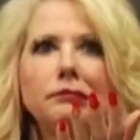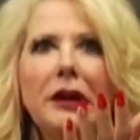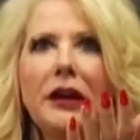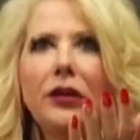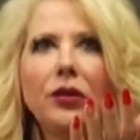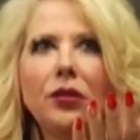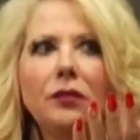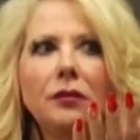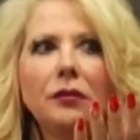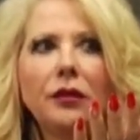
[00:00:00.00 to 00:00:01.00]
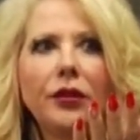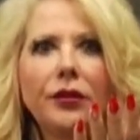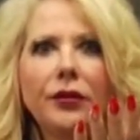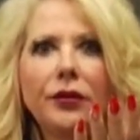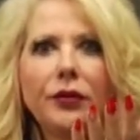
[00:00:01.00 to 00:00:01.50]
I don't know,
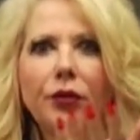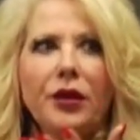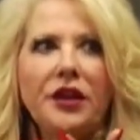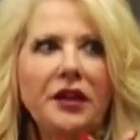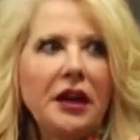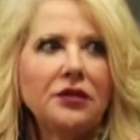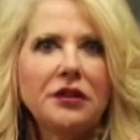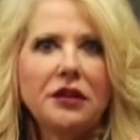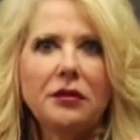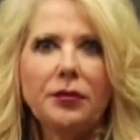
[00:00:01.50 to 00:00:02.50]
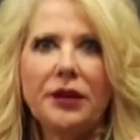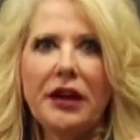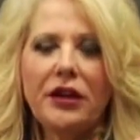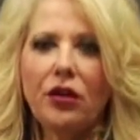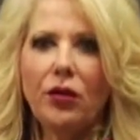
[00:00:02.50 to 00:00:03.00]
3,000, but
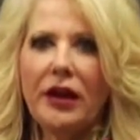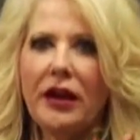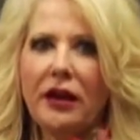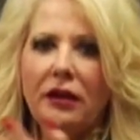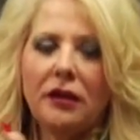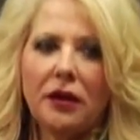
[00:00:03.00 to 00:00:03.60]
I know we had